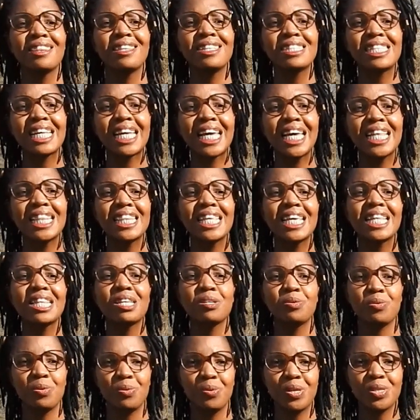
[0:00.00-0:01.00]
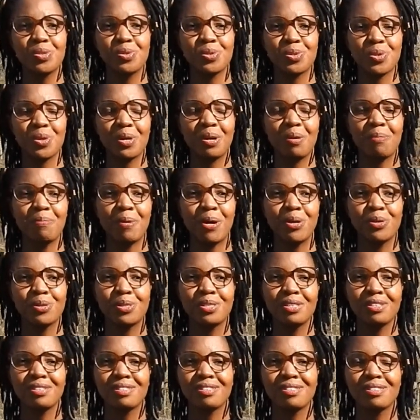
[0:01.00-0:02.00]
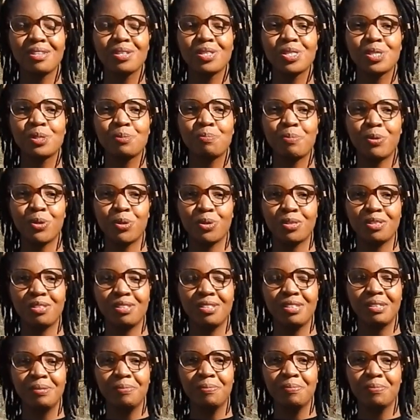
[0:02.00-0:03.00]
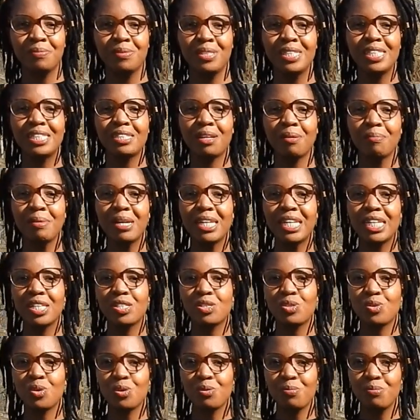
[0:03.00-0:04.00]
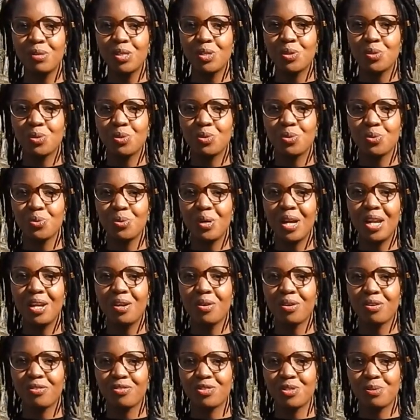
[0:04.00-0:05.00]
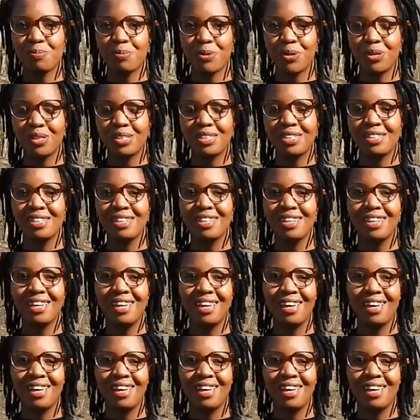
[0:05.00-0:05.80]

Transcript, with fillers: the second thing that we want to talk about is a sport German has taught me to do a lot of sport.